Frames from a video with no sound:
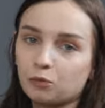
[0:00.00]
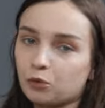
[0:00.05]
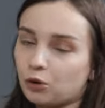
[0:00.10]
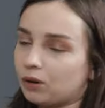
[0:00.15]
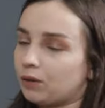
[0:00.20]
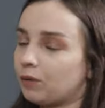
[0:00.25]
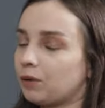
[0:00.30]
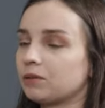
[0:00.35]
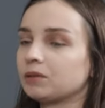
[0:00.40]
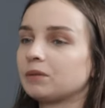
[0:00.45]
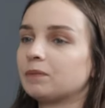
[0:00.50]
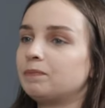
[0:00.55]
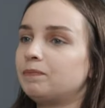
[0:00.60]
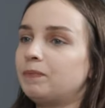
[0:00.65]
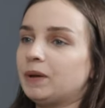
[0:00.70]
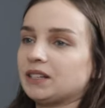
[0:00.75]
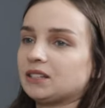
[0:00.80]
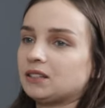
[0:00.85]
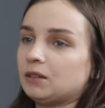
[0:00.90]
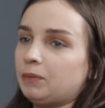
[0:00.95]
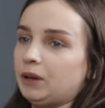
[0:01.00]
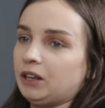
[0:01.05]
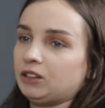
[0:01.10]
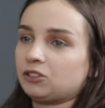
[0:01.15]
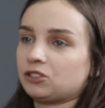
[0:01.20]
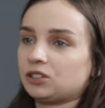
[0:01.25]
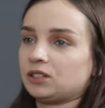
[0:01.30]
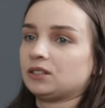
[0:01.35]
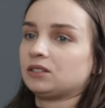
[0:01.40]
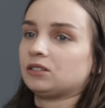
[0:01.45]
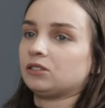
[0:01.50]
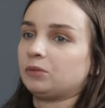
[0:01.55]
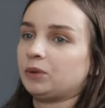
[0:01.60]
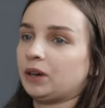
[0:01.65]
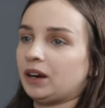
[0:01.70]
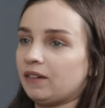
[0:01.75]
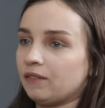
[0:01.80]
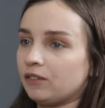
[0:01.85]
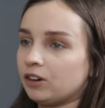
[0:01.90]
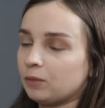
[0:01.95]
probably one of the best debaters in
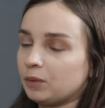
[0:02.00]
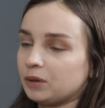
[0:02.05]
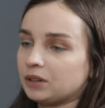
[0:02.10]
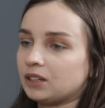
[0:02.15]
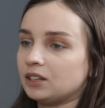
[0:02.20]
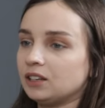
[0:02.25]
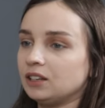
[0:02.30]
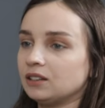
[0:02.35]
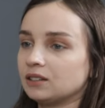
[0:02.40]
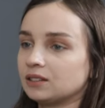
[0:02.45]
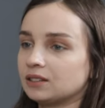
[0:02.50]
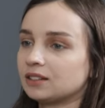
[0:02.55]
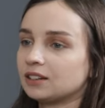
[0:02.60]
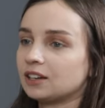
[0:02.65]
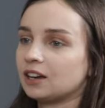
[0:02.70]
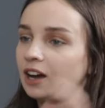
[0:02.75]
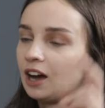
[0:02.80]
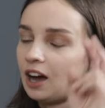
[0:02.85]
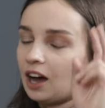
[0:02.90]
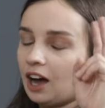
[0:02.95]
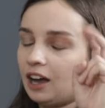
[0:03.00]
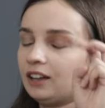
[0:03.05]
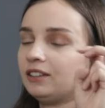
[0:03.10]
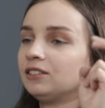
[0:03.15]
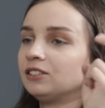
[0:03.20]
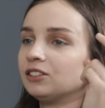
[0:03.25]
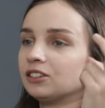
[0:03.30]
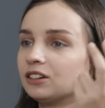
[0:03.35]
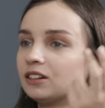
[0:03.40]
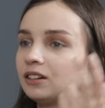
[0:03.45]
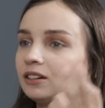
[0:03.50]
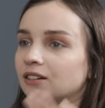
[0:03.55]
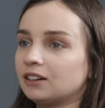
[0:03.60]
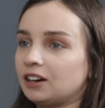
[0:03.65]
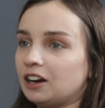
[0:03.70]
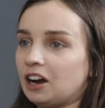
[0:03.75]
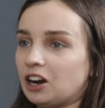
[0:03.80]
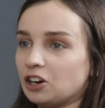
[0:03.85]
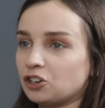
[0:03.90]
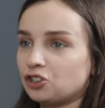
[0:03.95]
Serbia ever, but he is
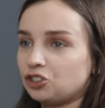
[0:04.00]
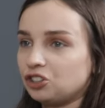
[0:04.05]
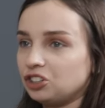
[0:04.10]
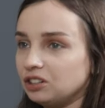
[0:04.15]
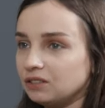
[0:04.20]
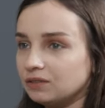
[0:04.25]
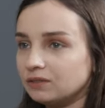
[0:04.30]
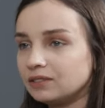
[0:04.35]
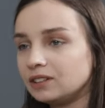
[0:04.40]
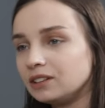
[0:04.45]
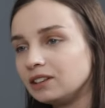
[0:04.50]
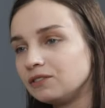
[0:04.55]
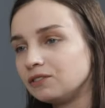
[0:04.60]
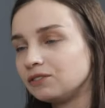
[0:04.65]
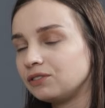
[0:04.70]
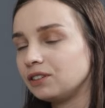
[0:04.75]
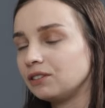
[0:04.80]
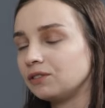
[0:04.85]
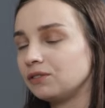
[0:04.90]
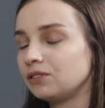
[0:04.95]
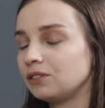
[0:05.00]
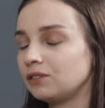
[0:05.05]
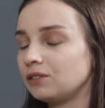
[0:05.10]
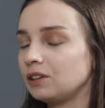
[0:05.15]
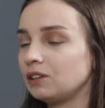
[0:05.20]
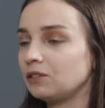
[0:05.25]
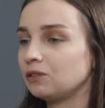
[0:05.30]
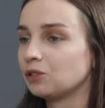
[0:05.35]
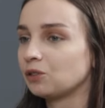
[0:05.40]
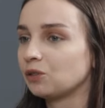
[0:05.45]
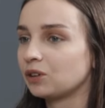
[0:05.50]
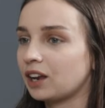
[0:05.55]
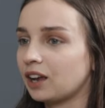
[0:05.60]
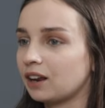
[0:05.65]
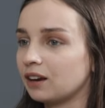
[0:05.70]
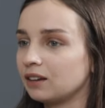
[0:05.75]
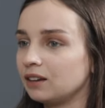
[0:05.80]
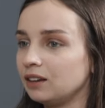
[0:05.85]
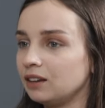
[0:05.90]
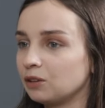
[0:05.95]
underachieved if if if, if you look
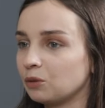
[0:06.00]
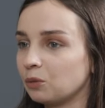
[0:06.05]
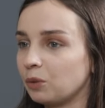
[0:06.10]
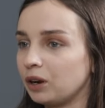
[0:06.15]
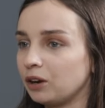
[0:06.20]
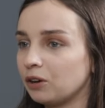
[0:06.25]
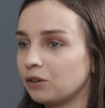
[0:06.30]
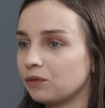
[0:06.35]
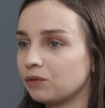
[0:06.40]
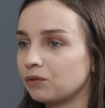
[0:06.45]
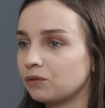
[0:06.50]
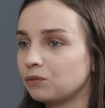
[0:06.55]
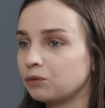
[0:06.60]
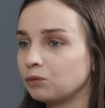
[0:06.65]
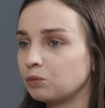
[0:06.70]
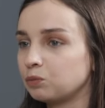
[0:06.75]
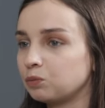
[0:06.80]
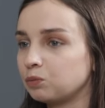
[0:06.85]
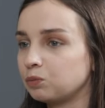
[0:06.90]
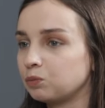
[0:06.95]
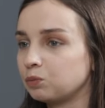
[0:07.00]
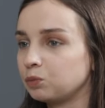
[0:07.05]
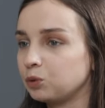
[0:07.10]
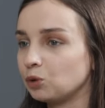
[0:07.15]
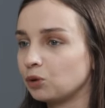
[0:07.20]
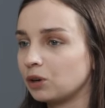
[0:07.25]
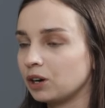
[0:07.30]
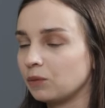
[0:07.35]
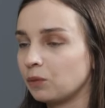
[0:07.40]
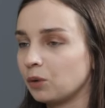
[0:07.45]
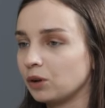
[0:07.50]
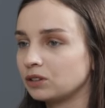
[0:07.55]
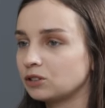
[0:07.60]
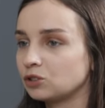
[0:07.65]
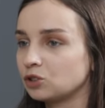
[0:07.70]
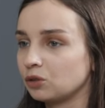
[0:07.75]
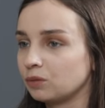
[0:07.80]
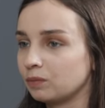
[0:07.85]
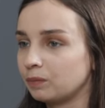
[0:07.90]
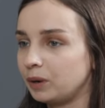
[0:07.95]
at it in the way of purely
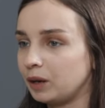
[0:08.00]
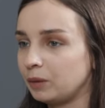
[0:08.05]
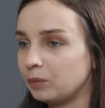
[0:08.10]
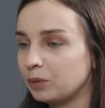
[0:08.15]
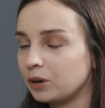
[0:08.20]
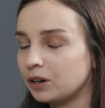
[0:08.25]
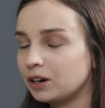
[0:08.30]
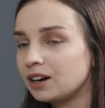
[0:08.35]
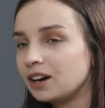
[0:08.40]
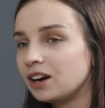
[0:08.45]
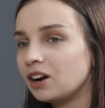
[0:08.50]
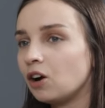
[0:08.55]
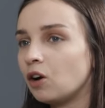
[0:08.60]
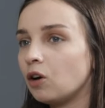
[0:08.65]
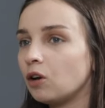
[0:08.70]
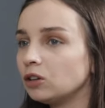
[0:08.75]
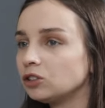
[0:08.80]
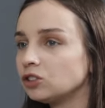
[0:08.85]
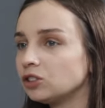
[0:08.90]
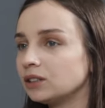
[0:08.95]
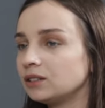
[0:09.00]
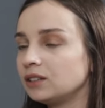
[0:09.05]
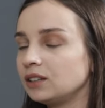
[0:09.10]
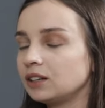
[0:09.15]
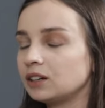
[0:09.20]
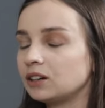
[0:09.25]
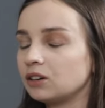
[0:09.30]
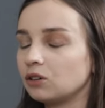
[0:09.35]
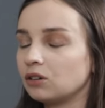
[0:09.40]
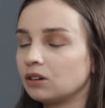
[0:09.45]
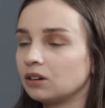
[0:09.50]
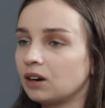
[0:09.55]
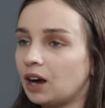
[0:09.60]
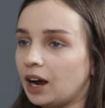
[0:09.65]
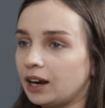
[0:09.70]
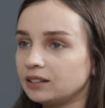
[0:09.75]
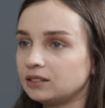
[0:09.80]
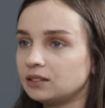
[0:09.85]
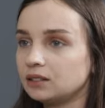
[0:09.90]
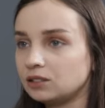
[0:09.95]
what's on paper. Also, I think uh,
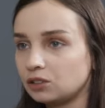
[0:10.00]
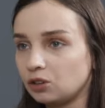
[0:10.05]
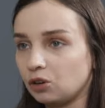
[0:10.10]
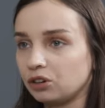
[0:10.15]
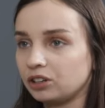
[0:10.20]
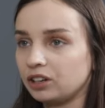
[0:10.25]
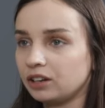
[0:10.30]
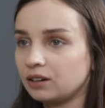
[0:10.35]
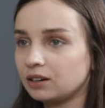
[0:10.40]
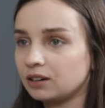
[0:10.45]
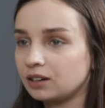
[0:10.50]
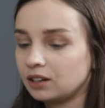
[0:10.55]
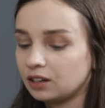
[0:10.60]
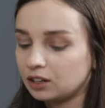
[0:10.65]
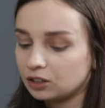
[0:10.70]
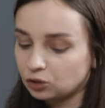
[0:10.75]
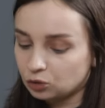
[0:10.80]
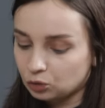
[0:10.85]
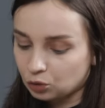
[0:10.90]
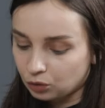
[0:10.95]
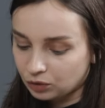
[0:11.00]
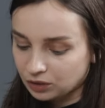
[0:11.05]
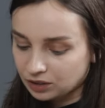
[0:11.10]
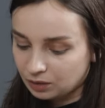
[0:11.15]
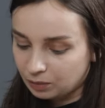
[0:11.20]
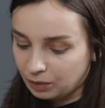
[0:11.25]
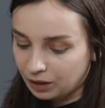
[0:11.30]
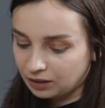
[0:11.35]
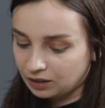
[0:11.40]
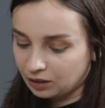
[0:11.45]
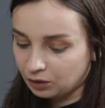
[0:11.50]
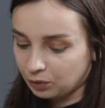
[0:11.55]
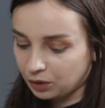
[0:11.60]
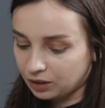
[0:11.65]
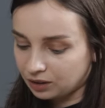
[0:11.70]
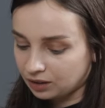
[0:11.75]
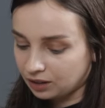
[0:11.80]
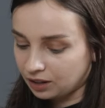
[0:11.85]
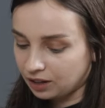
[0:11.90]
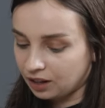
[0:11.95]
Isis Ognjen, so who was debating
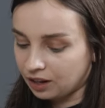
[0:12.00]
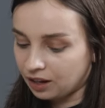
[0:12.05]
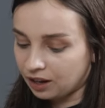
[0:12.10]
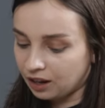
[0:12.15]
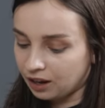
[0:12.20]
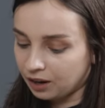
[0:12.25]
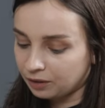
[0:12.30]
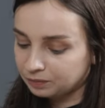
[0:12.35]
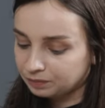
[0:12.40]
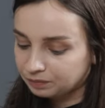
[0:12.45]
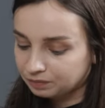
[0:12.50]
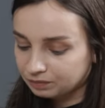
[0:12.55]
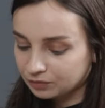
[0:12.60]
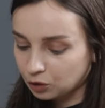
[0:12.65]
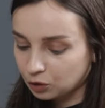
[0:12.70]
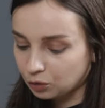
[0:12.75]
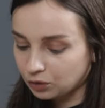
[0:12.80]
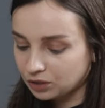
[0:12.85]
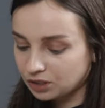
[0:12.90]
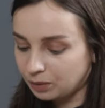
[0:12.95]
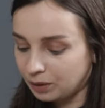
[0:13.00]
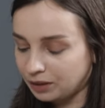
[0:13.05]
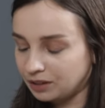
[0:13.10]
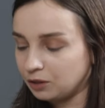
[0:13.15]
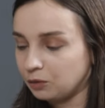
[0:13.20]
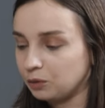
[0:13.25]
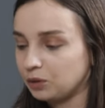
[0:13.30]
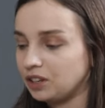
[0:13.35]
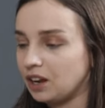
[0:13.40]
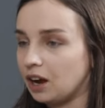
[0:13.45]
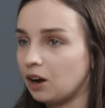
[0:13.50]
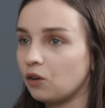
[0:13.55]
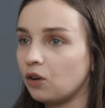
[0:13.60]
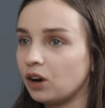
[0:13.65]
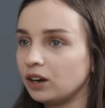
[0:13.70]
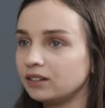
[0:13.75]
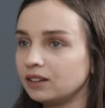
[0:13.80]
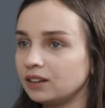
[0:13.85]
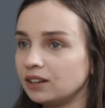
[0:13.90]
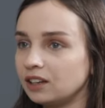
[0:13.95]
with. Uh, who was debating with Yanko,
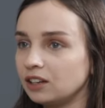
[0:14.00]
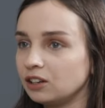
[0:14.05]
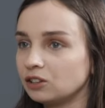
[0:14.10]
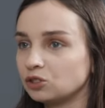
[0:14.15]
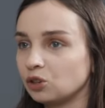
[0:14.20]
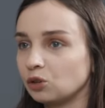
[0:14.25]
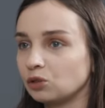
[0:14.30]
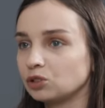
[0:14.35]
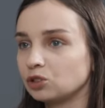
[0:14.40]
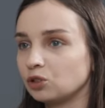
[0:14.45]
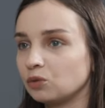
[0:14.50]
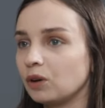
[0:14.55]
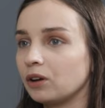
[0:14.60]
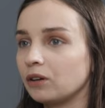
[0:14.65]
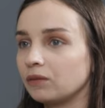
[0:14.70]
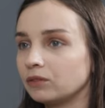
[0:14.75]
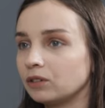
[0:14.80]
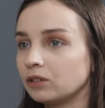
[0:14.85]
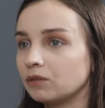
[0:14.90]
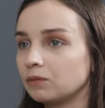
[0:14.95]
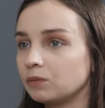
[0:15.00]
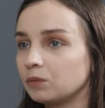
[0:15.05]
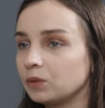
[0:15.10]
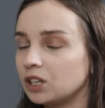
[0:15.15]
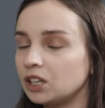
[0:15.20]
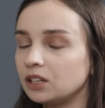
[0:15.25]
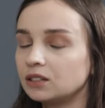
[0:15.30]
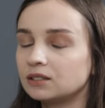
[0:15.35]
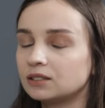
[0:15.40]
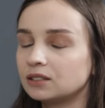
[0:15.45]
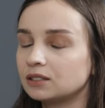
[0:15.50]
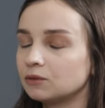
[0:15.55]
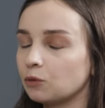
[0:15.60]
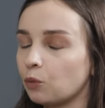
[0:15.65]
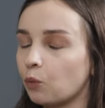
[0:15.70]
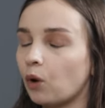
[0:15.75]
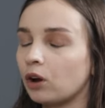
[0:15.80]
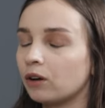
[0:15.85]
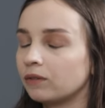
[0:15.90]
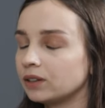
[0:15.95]
I think he is also one of the he's
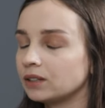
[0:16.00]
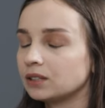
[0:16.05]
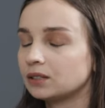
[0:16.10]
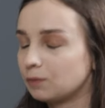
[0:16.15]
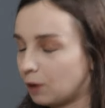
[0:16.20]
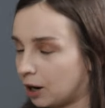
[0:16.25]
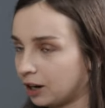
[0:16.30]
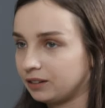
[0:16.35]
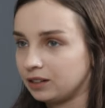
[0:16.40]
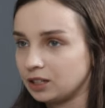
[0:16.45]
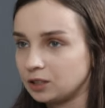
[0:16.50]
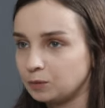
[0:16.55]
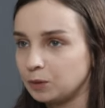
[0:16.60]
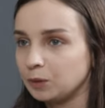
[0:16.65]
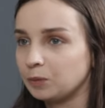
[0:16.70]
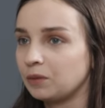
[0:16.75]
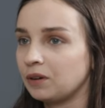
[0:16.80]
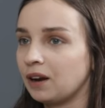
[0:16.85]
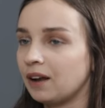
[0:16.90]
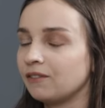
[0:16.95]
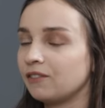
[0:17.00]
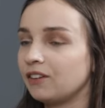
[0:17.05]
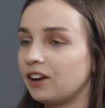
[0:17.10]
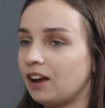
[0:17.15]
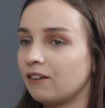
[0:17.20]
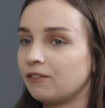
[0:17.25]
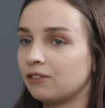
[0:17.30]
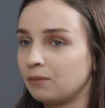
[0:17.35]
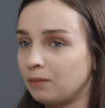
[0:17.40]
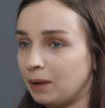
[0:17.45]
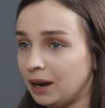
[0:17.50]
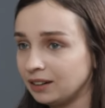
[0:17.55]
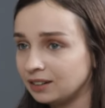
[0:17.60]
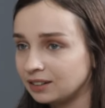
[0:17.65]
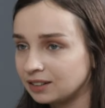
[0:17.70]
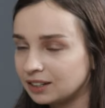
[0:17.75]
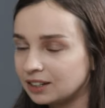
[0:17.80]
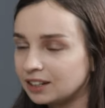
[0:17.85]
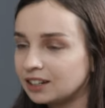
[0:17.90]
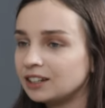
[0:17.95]
one of the smartest people I've ever
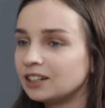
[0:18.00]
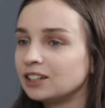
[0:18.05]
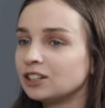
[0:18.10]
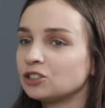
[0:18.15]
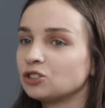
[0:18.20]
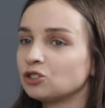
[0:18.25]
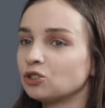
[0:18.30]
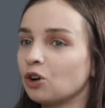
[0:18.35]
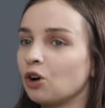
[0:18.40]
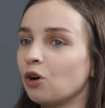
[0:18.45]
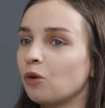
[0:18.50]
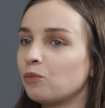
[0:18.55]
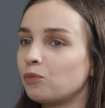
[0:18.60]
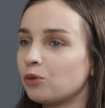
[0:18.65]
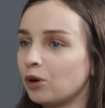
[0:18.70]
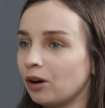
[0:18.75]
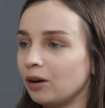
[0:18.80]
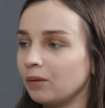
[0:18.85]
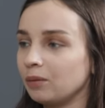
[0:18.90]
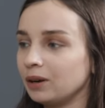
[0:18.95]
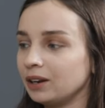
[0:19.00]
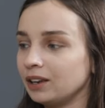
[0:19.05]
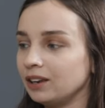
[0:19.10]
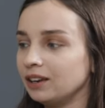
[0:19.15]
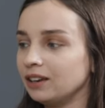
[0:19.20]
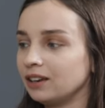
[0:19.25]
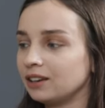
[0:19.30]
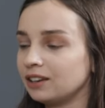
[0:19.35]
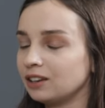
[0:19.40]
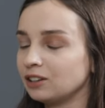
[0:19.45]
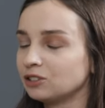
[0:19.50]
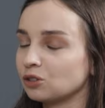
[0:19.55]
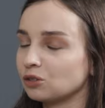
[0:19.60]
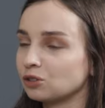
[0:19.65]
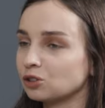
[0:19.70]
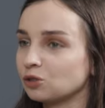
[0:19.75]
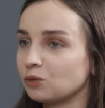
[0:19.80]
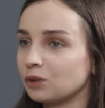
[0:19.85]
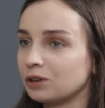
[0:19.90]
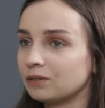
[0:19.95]
met. So probably he's
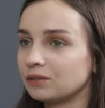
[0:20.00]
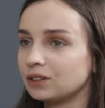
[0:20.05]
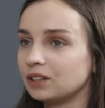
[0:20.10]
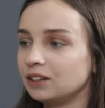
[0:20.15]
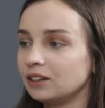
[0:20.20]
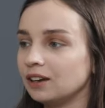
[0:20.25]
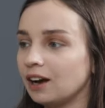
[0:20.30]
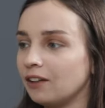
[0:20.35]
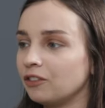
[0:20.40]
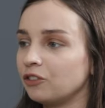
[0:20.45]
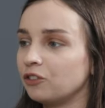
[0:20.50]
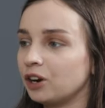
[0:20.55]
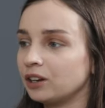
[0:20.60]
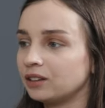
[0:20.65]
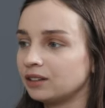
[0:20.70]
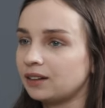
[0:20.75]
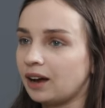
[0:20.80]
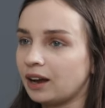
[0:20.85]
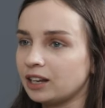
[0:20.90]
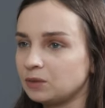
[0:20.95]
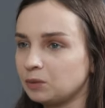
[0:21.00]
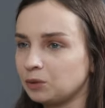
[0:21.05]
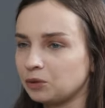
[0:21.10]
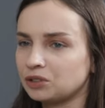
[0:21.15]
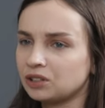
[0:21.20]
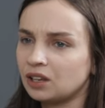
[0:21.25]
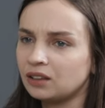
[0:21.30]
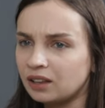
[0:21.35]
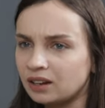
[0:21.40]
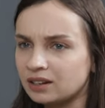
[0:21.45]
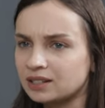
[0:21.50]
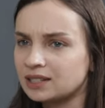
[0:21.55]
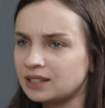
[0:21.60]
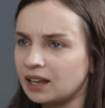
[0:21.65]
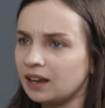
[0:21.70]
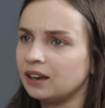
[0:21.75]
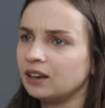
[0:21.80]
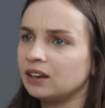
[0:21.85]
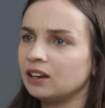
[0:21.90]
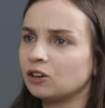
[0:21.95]
also one of the underrated guys because he didn't
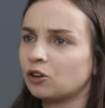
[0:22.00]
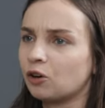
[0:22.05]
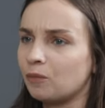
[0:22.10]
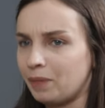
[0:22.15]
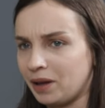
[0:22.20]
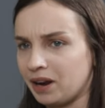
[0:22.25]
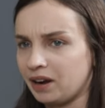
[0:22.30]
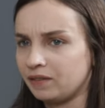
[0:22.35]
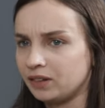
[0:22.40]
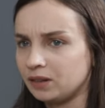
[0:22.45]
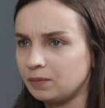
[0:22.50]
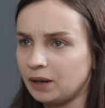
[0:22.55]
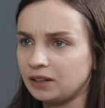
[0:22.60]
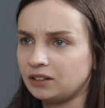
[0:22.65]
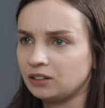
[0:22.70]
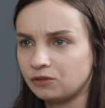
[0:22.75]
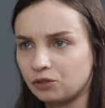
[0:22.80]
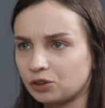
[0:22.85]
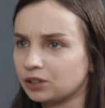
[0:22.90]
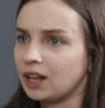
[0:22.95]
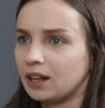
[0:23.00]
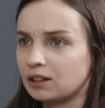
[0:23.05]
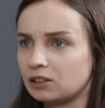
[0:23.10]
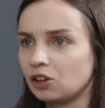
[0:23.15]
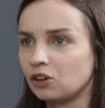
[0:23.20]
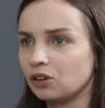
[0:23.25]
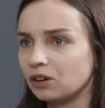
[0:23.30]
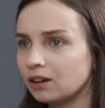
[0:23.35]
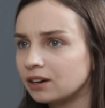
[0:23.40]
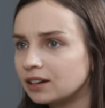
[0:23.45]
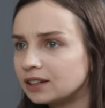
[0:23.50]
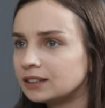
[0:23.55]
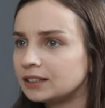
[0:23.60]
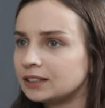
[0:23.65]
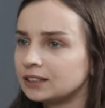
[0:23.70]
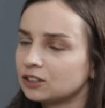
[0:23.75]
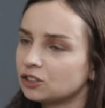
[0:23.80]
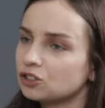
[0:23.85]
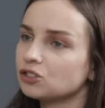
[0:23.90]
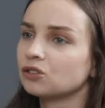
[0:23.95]
stay in competitive debating for that long.
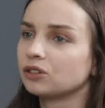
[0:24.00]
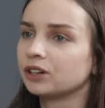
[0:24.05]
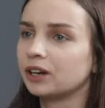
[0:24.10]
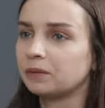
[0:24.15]
So